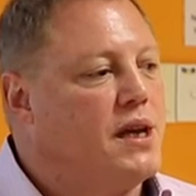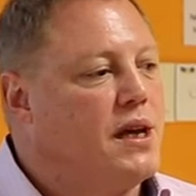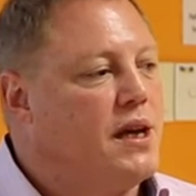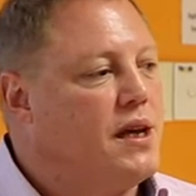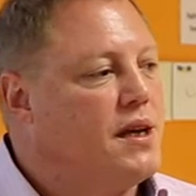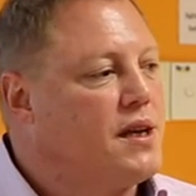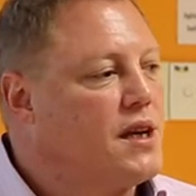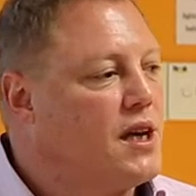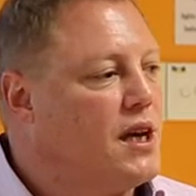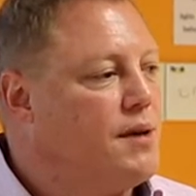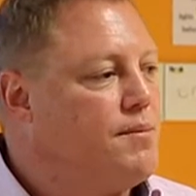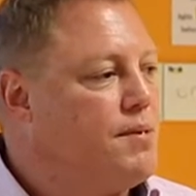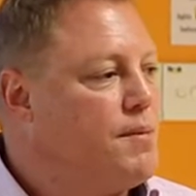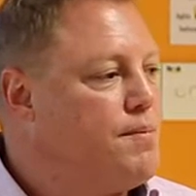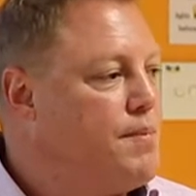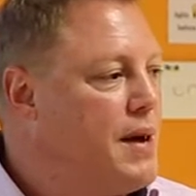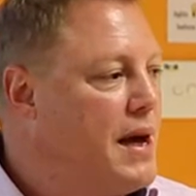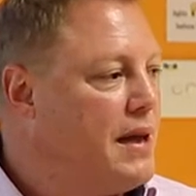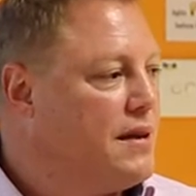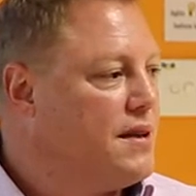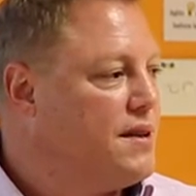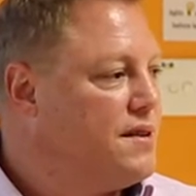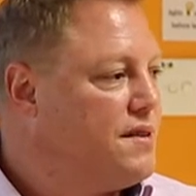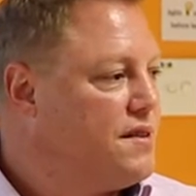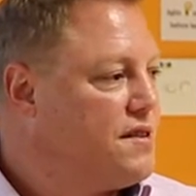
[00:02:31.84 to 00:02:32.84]
we keep a
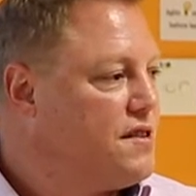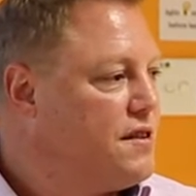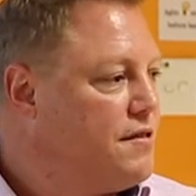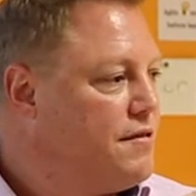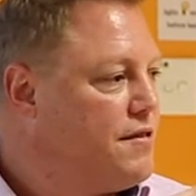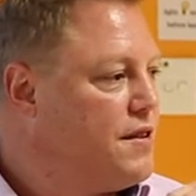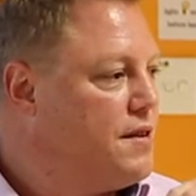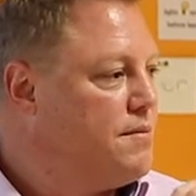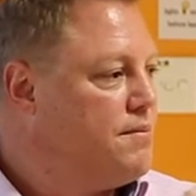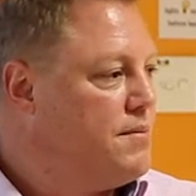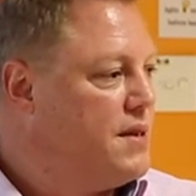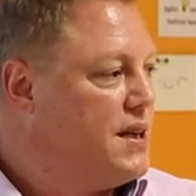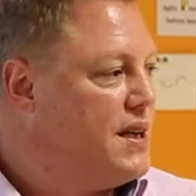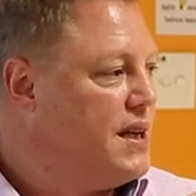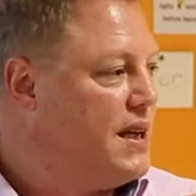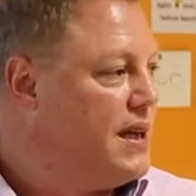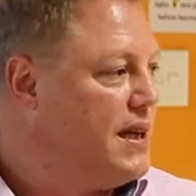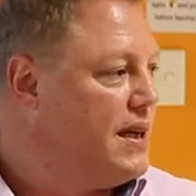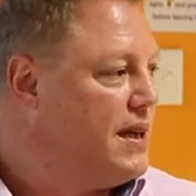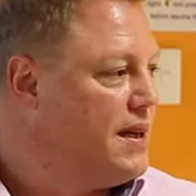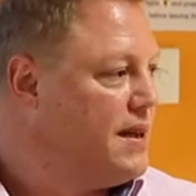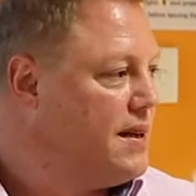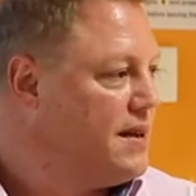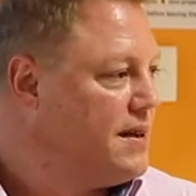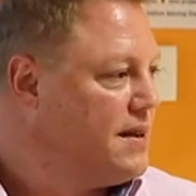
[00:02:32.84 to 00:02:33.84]
balance of the
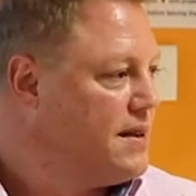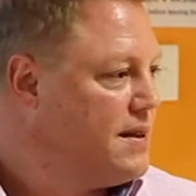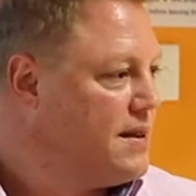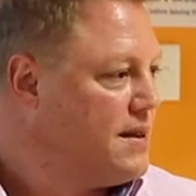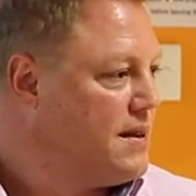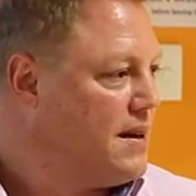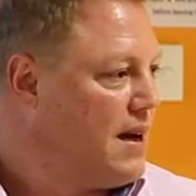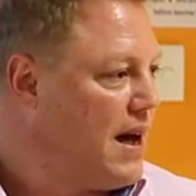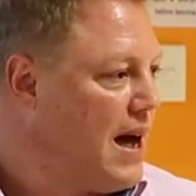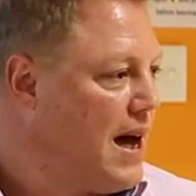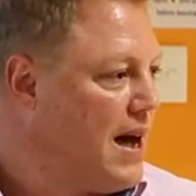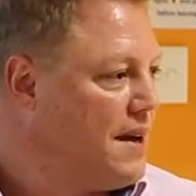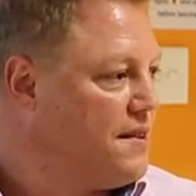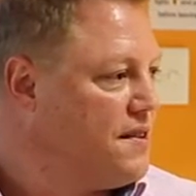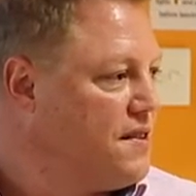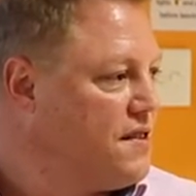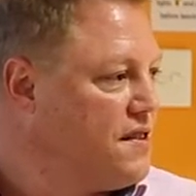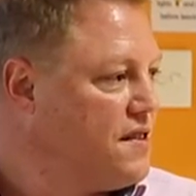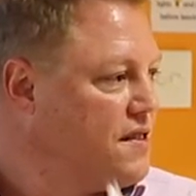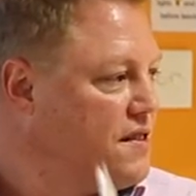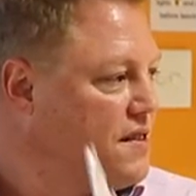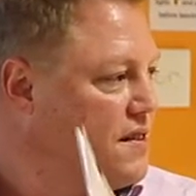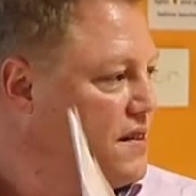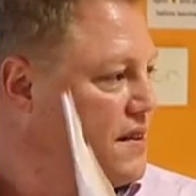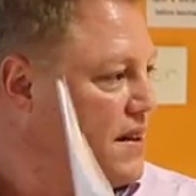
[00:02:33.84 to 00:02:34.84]
me,
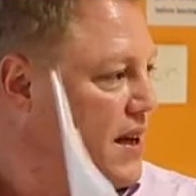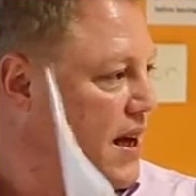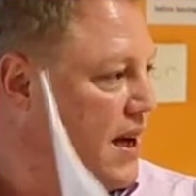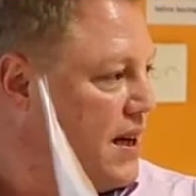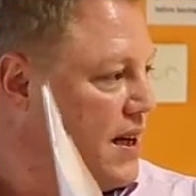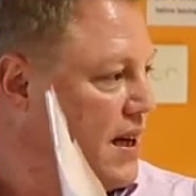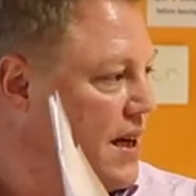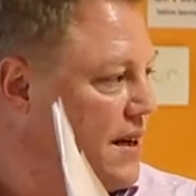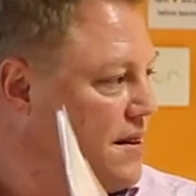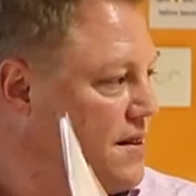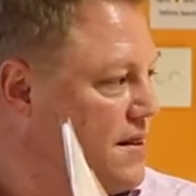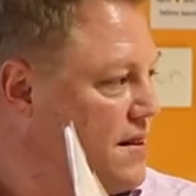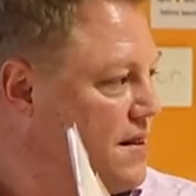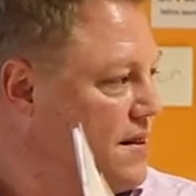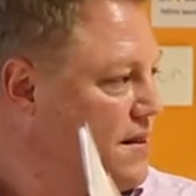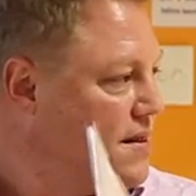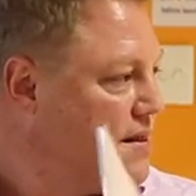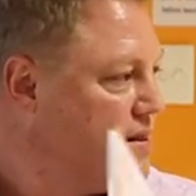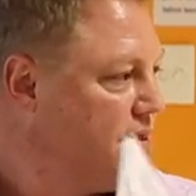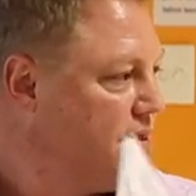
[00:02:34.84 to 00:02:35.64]
us, and it.